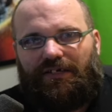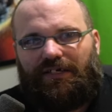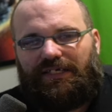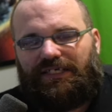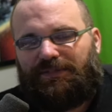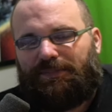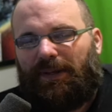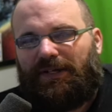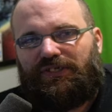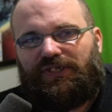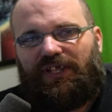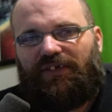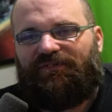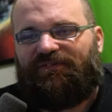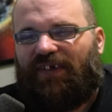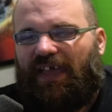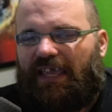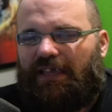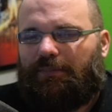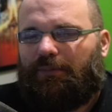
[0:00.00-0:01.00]
Especially
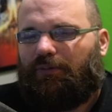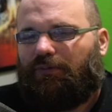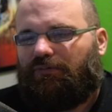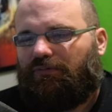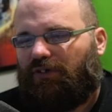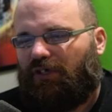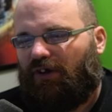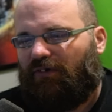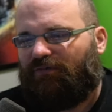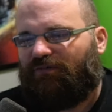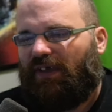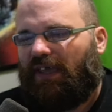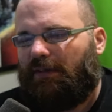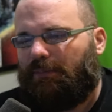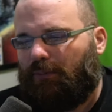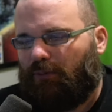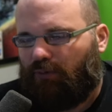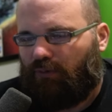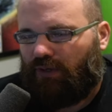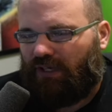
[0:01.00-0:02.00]
Fable.
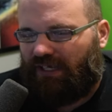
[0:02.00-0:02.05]
Fable